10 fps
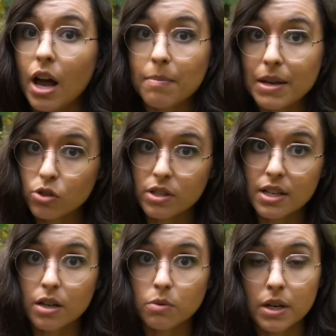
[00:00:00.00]
I'm
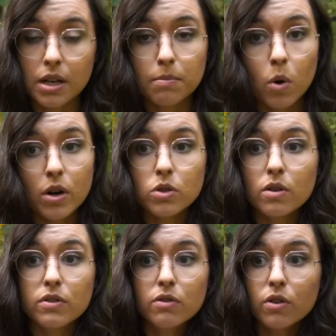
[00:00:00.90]
interested in reading more. So
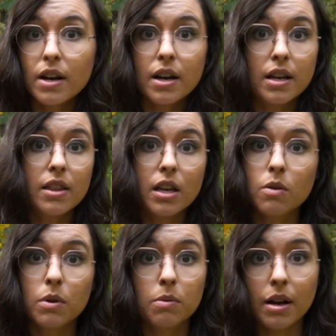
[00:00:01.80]
if you've read any that you
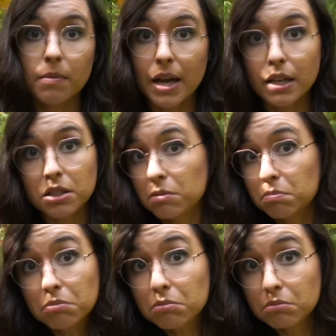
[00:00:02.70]
would recommend,
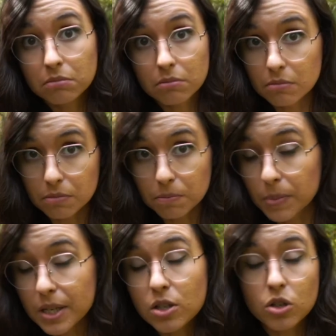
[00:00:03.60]

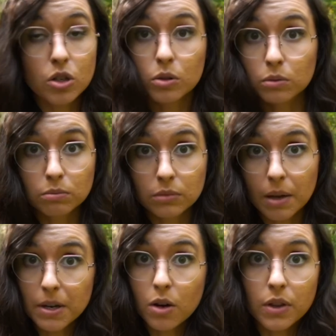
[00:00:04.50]
please do let
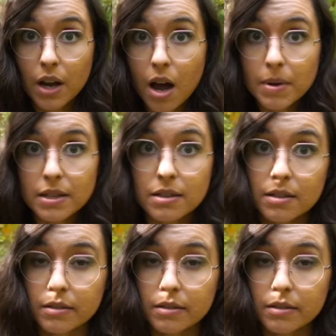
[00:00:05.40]
me know in the comments.